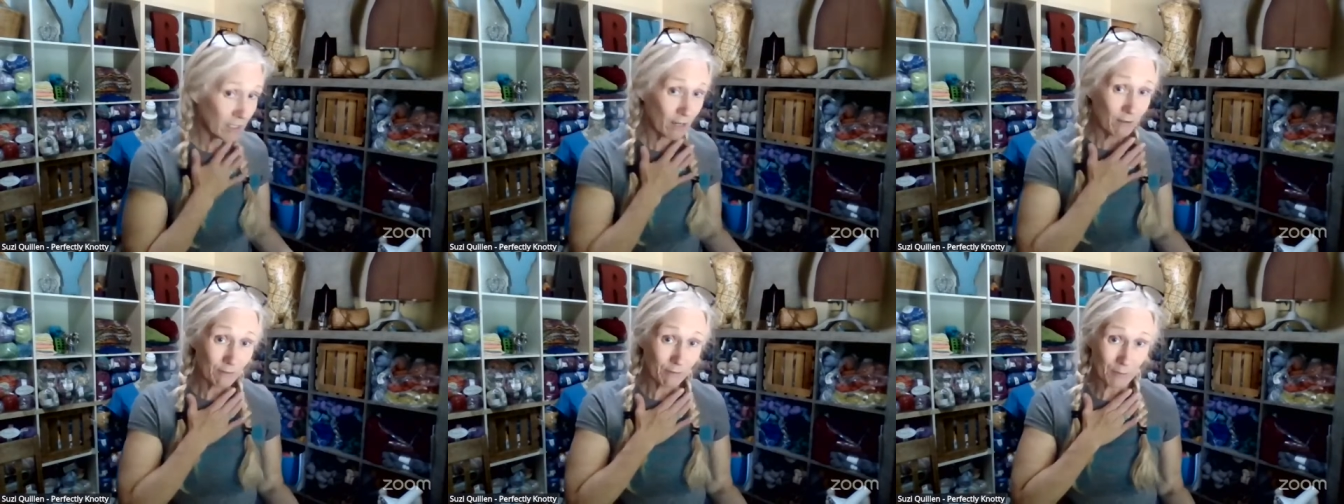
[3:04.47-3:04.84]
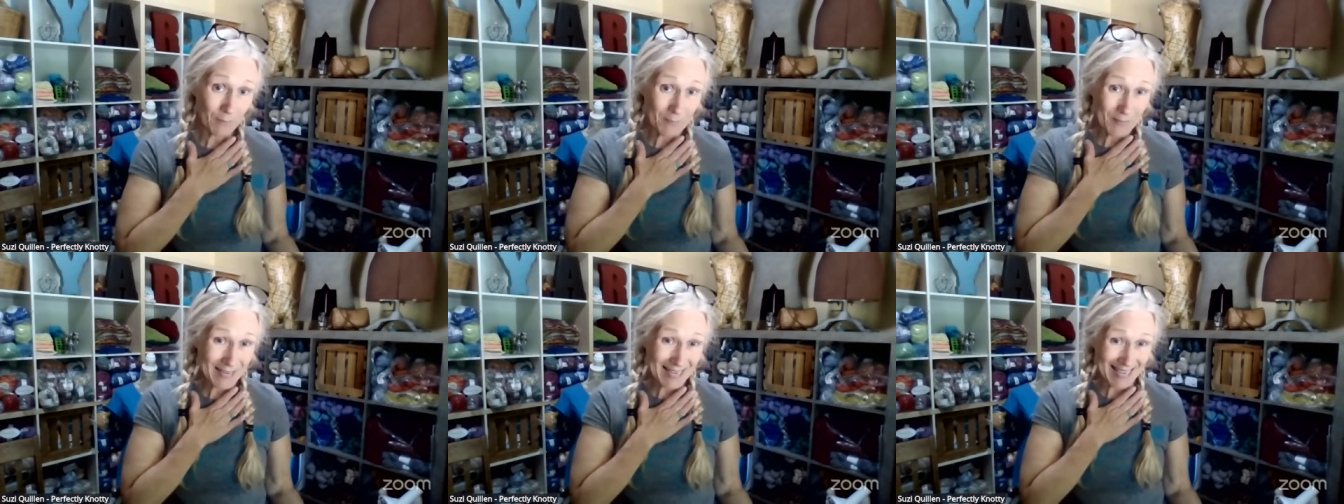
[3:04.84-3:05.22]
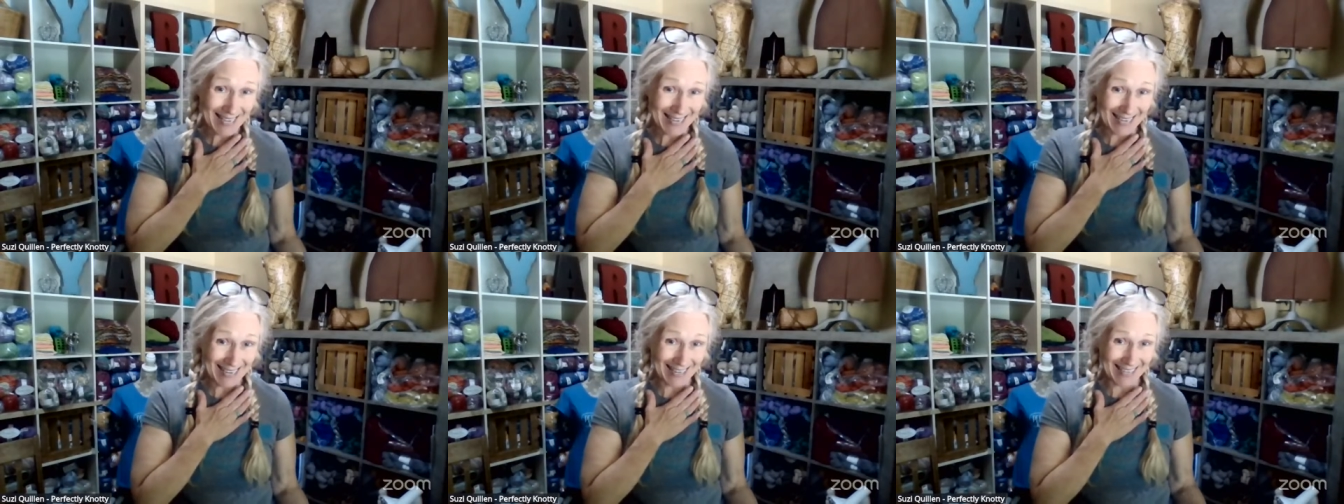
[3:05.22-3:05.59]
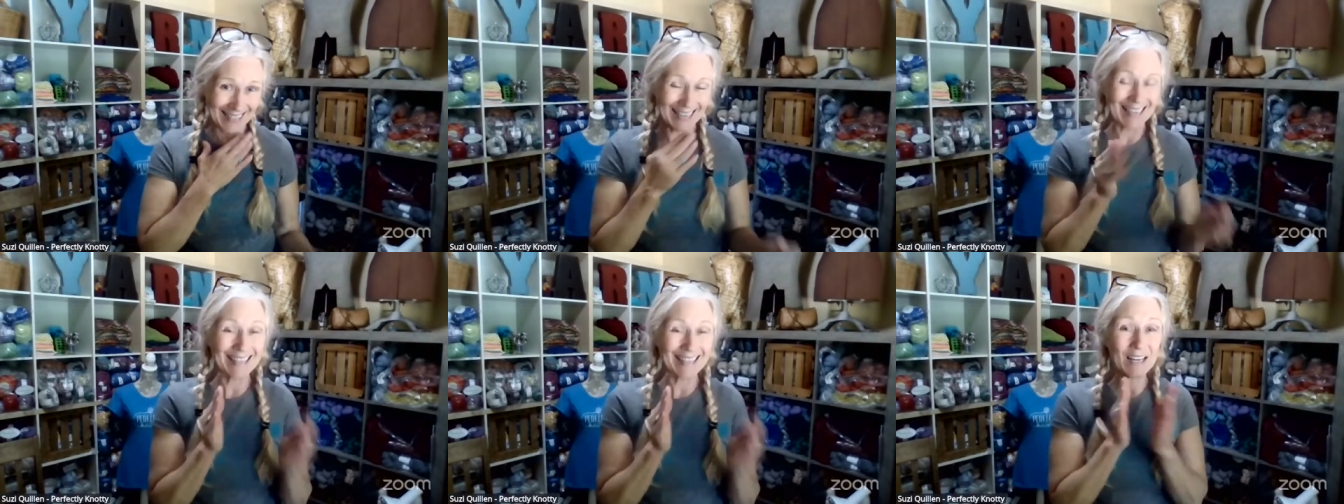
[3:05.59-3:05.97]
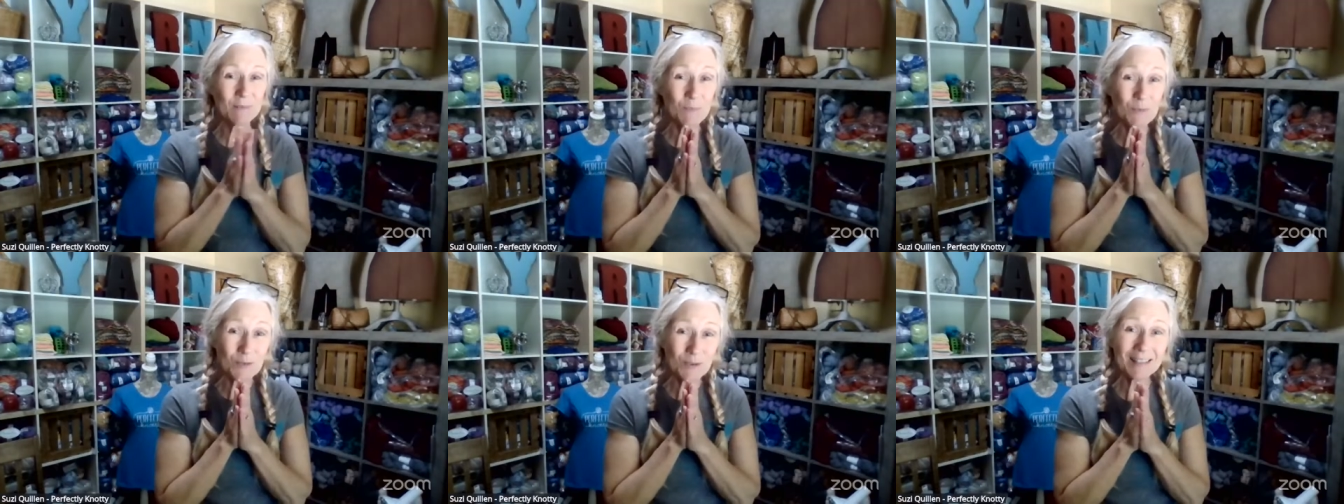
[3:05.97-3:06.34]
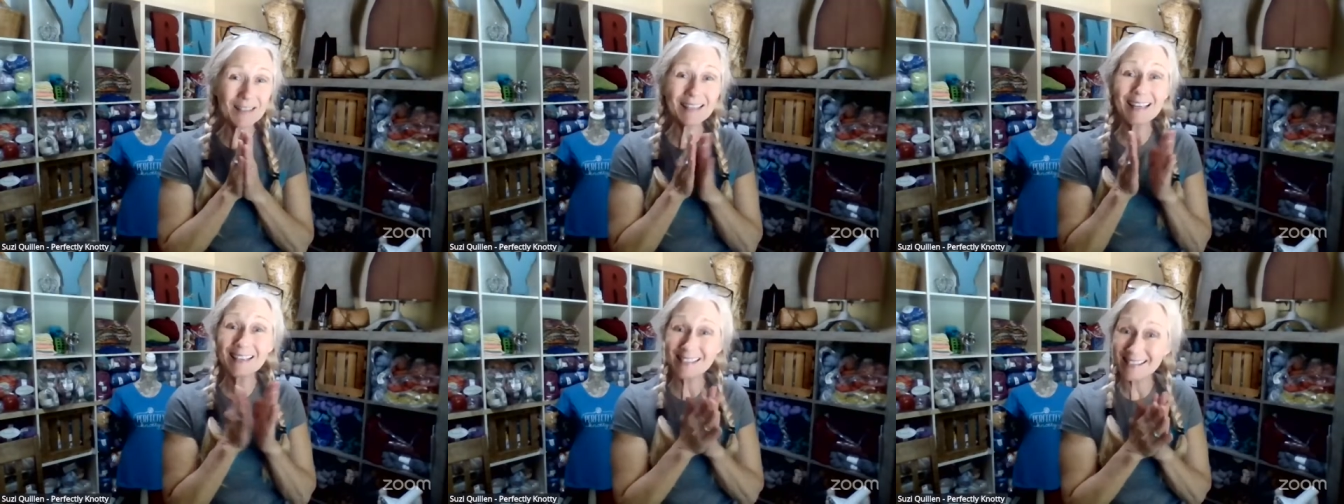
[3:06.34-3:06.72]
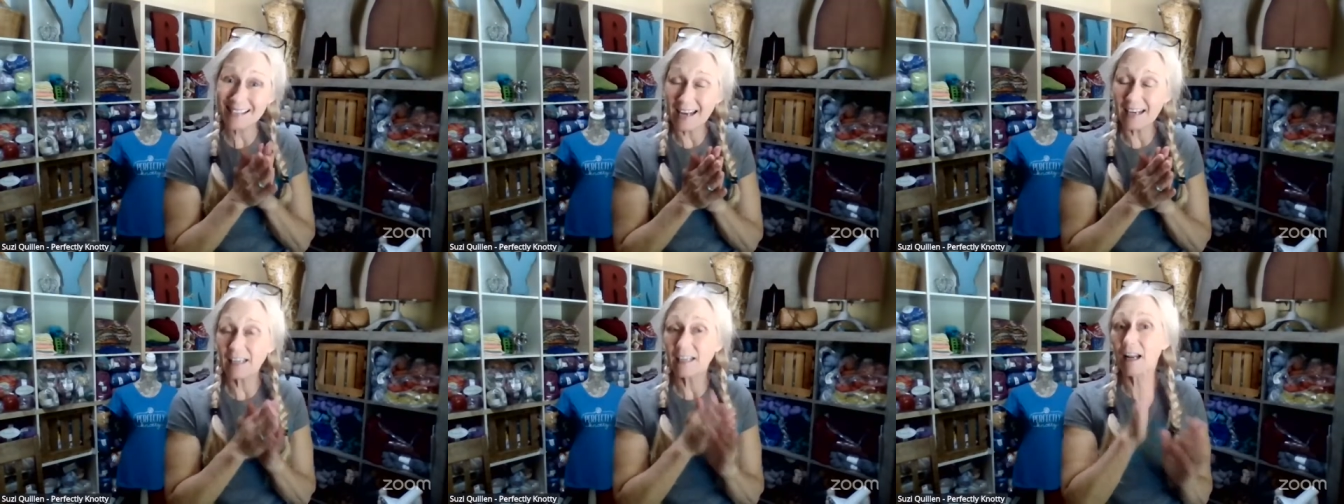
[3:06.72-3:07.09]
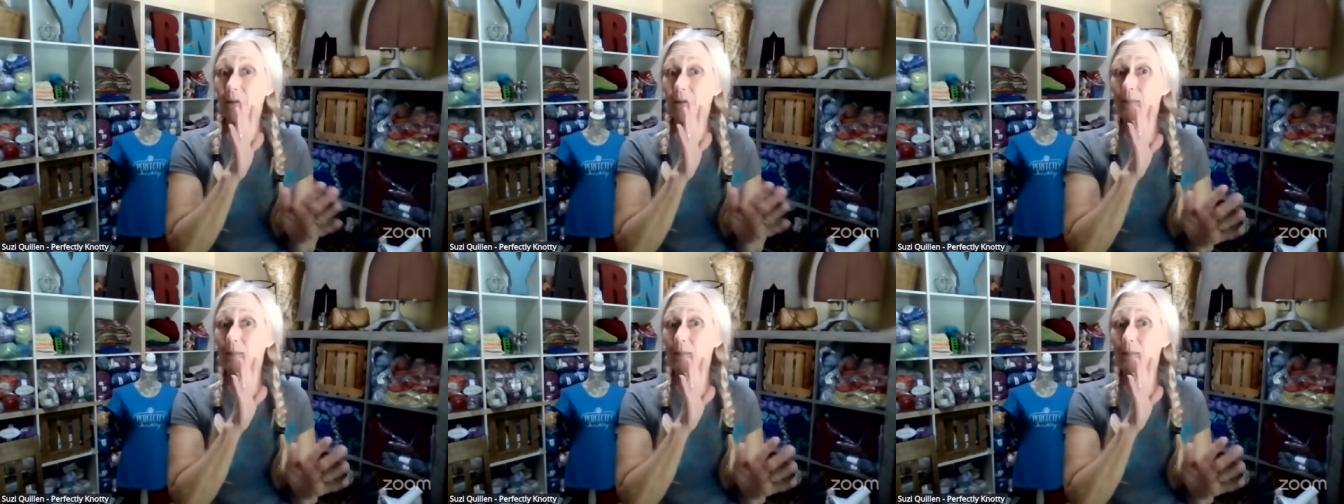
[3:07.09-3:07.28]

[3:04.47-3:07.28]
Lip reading: for me. And I'm really excited. I'm